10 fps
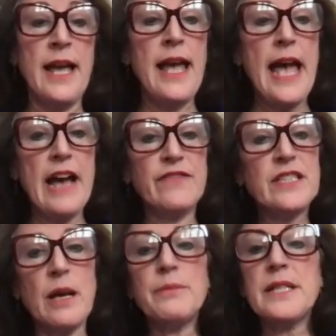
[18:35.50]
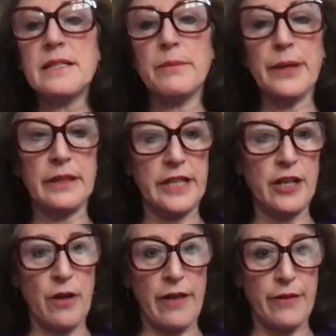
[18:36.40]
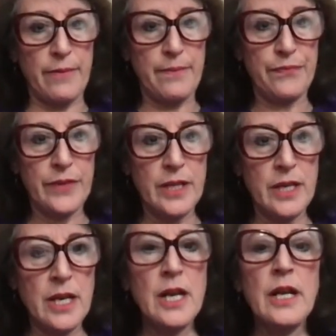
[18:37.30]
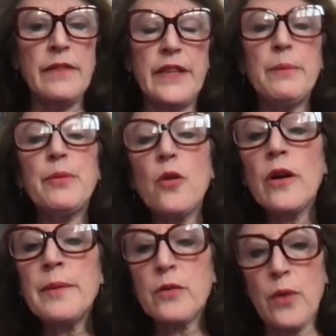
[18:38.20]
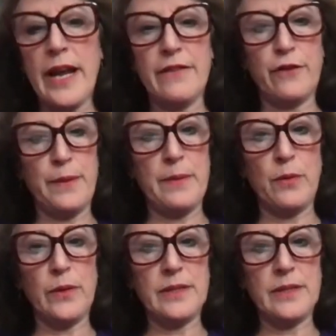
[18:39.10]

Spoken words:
have some disability or other. The employment rate for people with